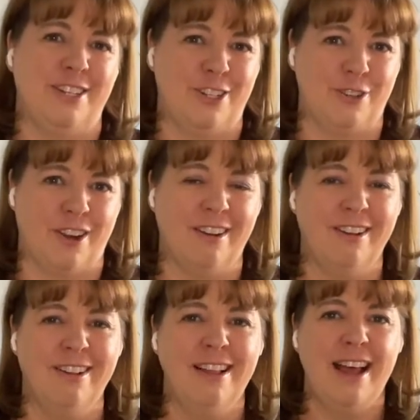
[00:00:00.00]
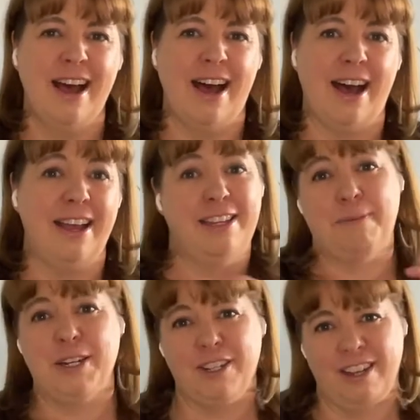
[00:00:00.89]
struggle,
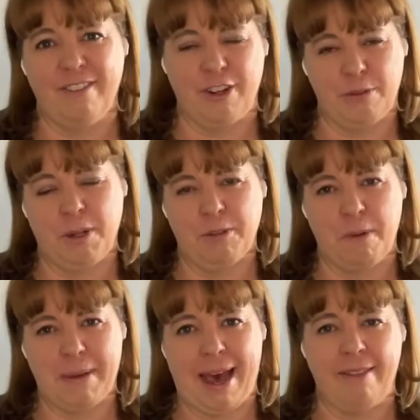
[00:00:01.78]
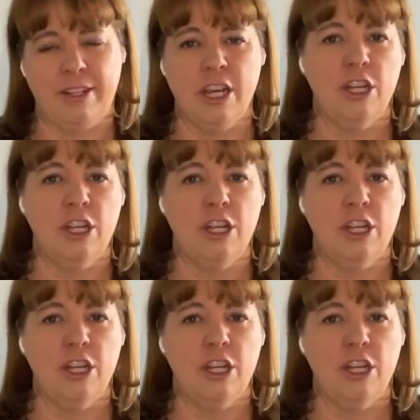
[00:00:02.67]
especially if there's multiple paths.